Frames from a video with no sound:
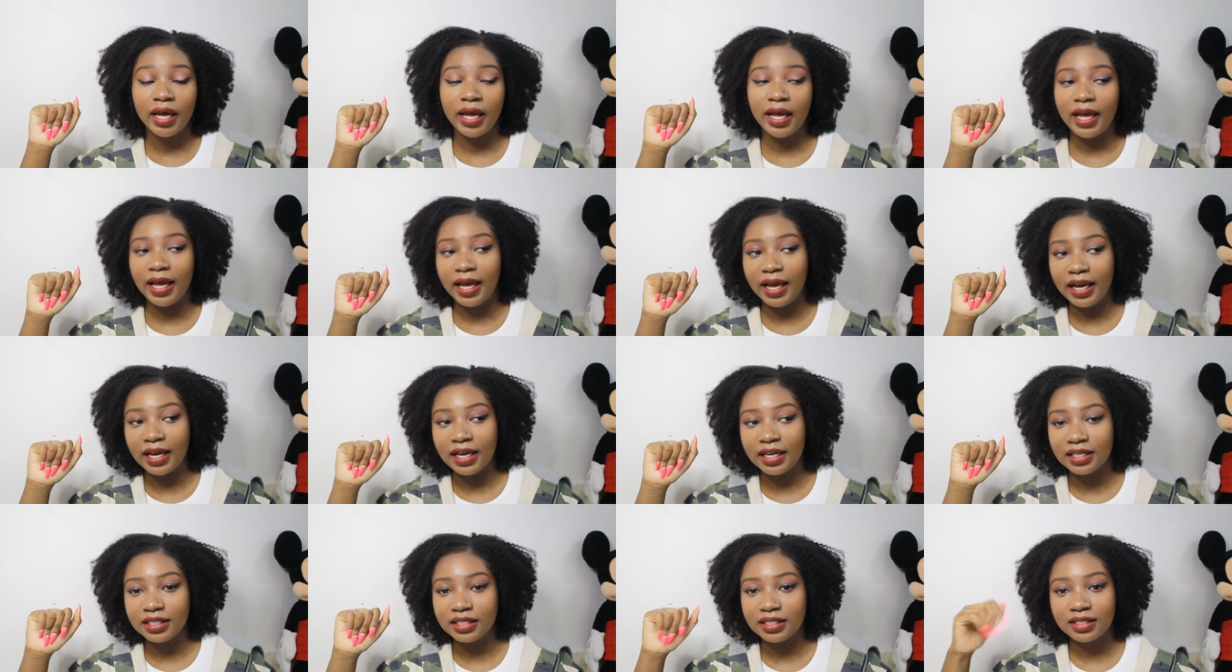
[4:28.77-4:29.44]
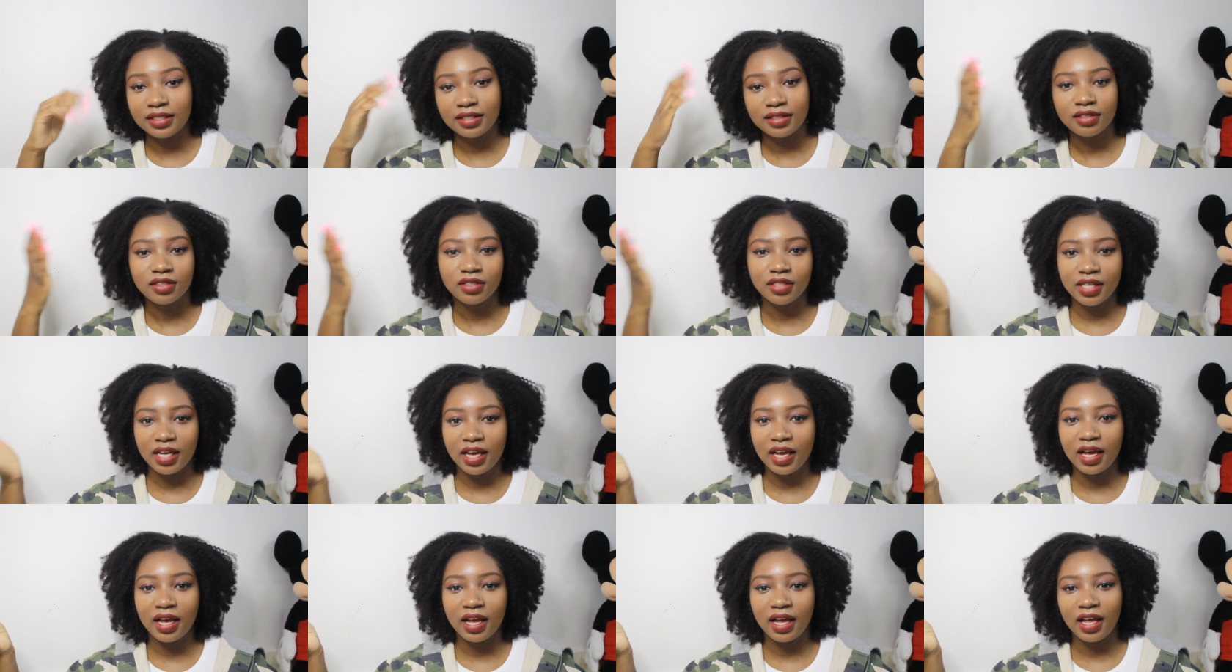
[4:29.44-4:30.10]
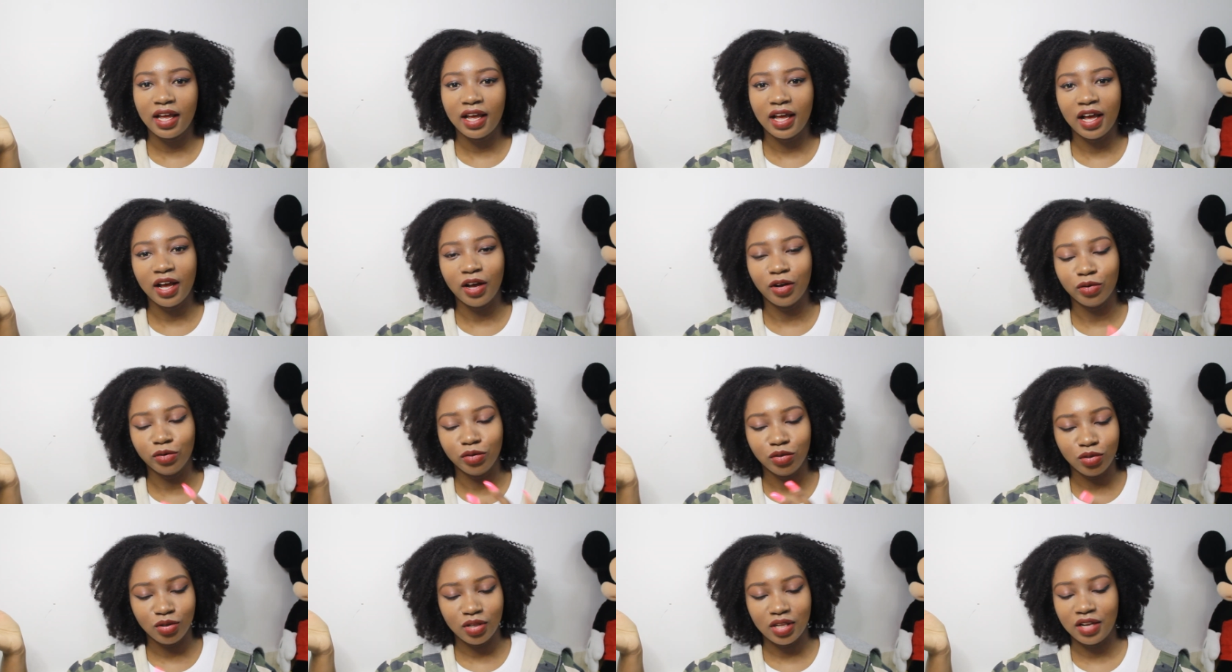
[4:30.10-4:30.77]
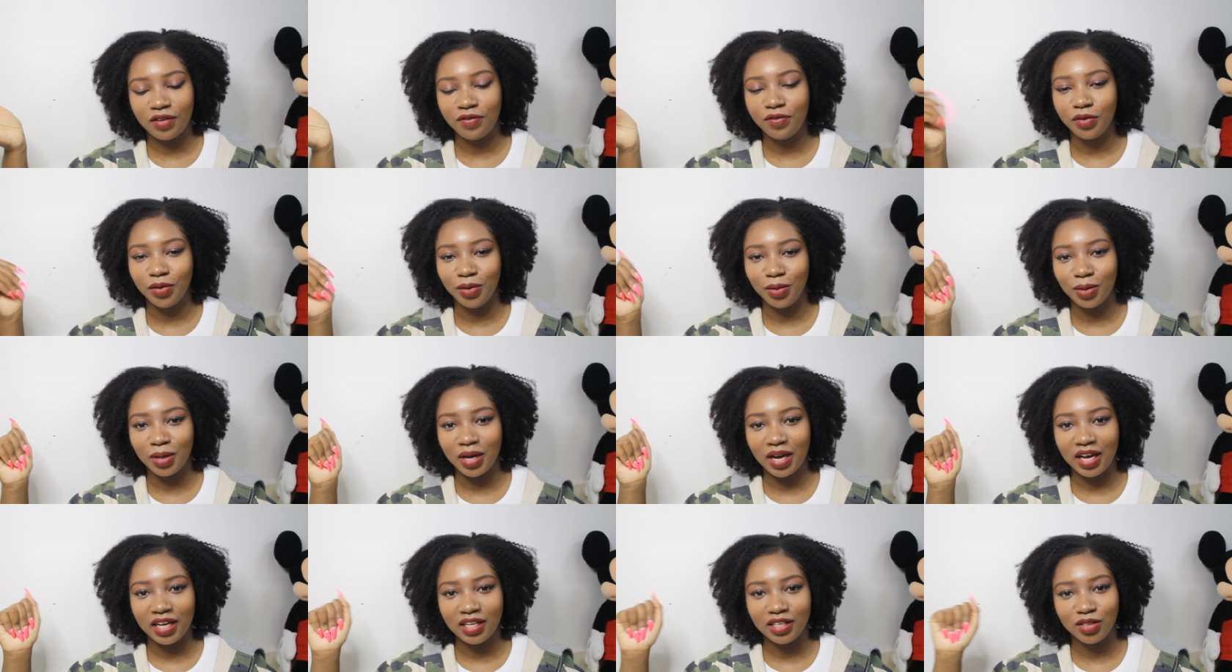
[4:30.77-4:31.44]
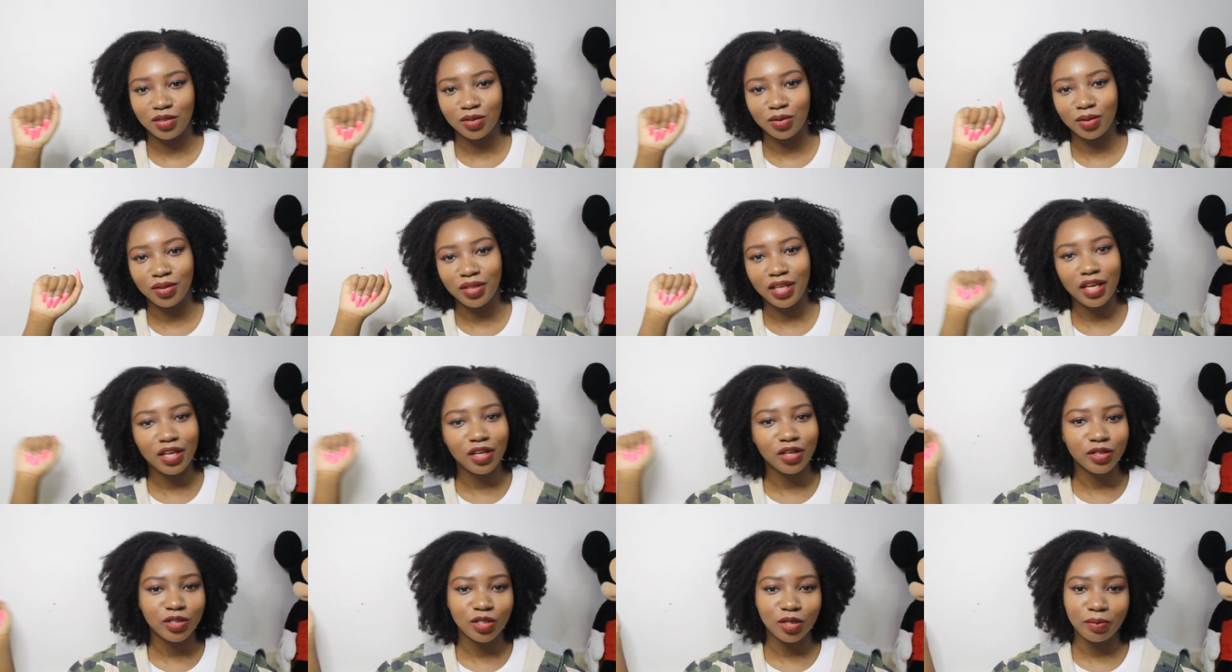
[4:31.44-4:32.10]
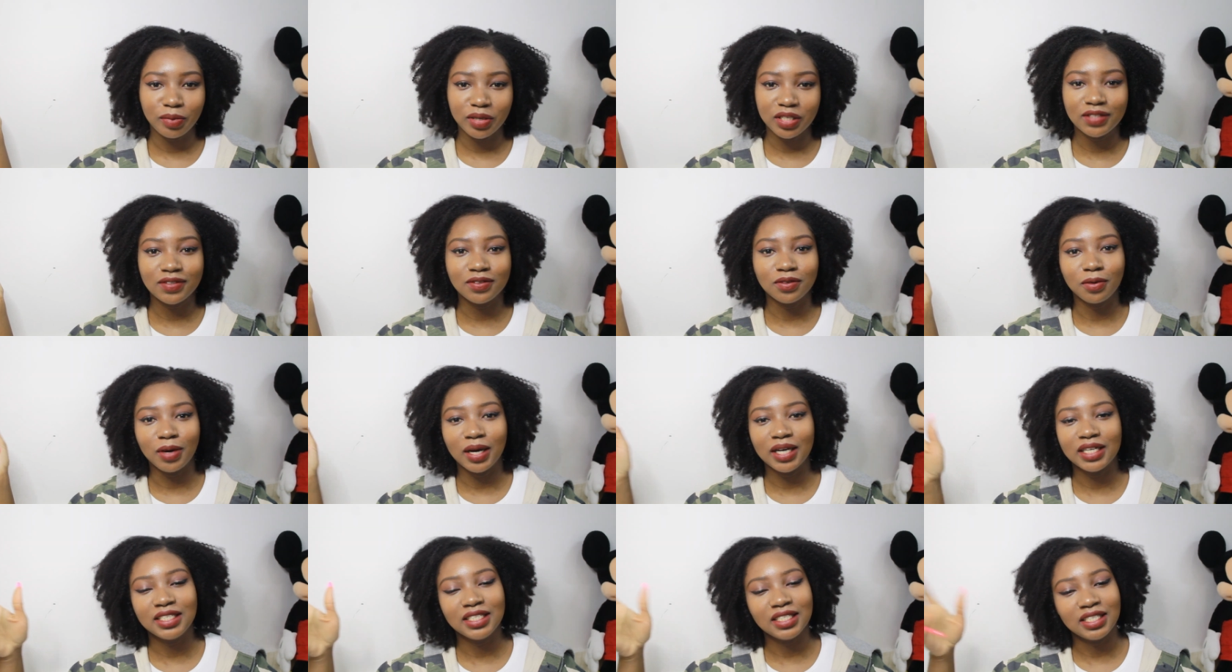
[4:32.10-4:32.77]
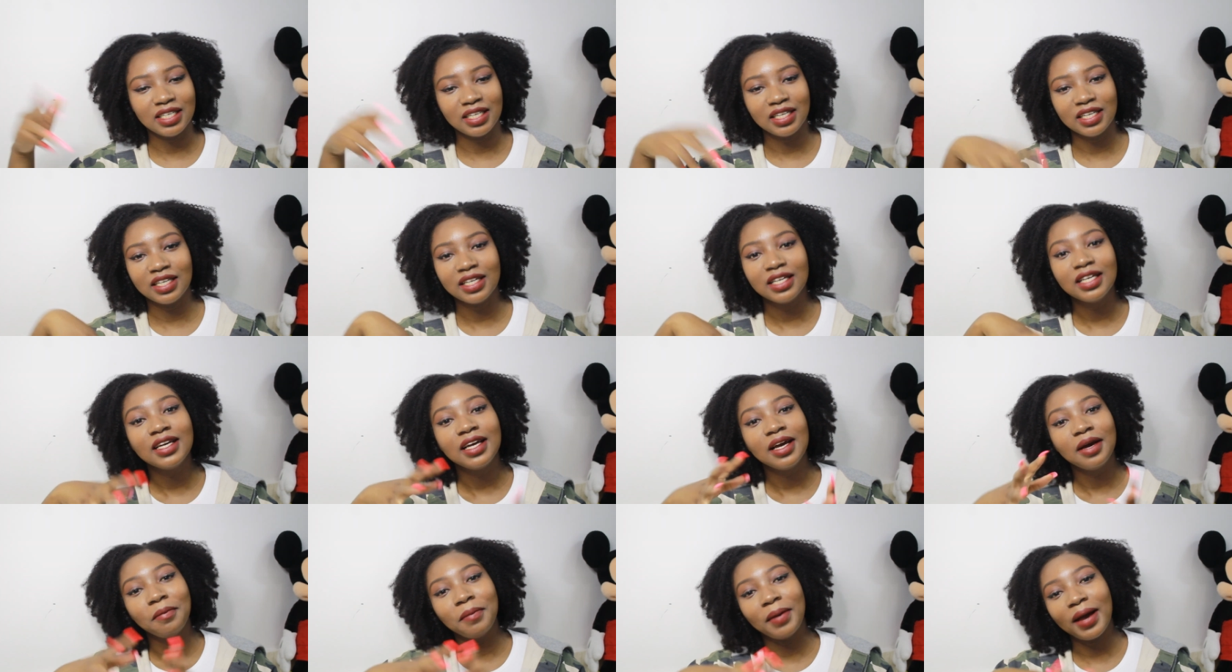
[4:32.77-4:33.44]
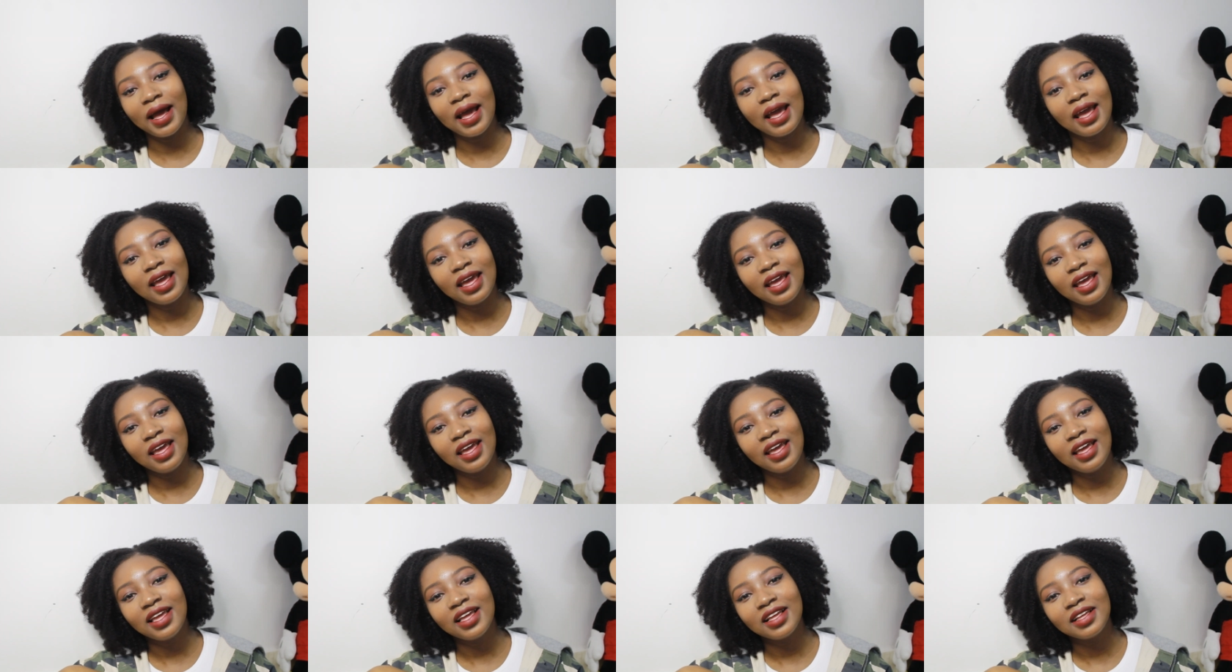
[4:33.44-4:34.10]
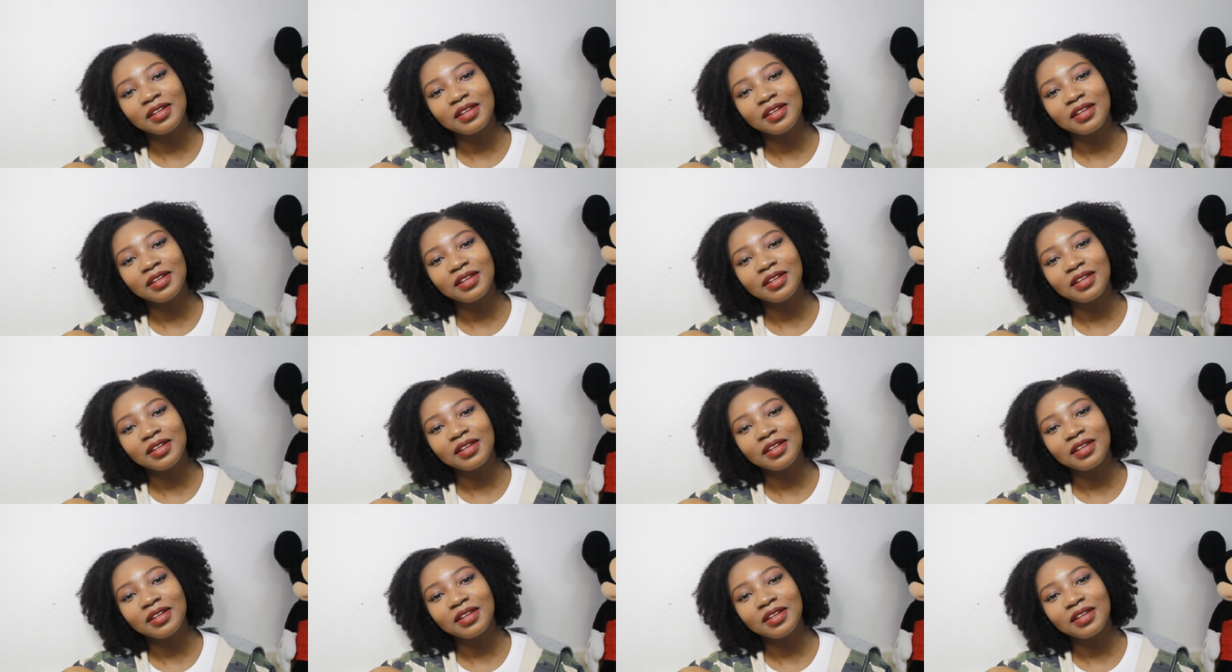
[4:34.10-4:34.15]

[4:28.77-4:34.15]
and yeah i'll do that for you guys so thank you so much for watching bye